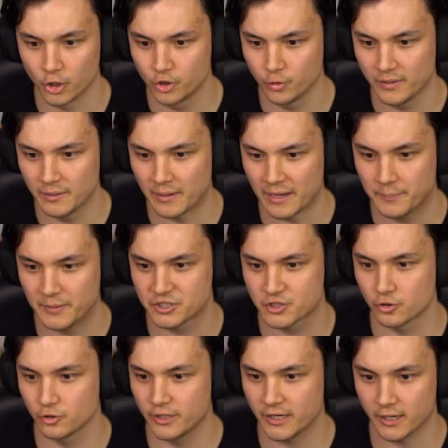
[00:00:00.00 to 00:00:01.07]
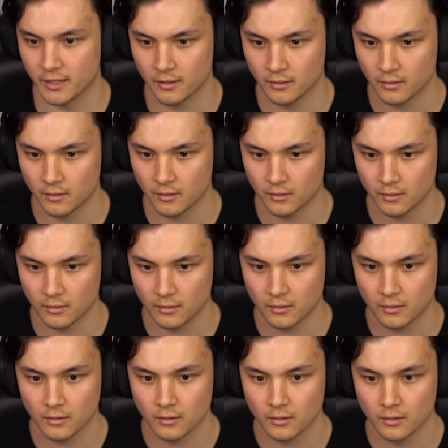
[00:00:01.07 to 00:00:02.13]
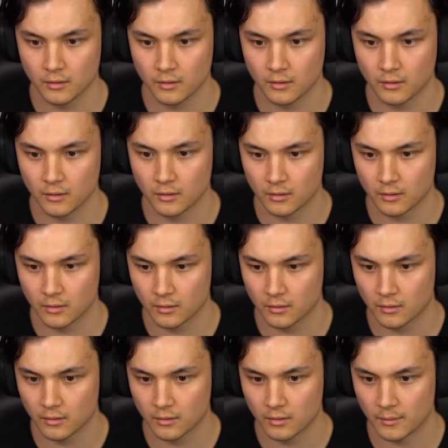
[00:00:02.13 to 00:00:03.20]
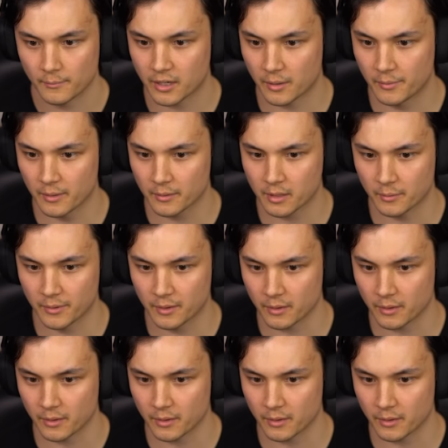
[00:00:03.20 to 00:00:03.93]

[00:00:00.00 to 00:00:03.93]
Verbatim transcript: dude. We might be screwed here. Just go. I'm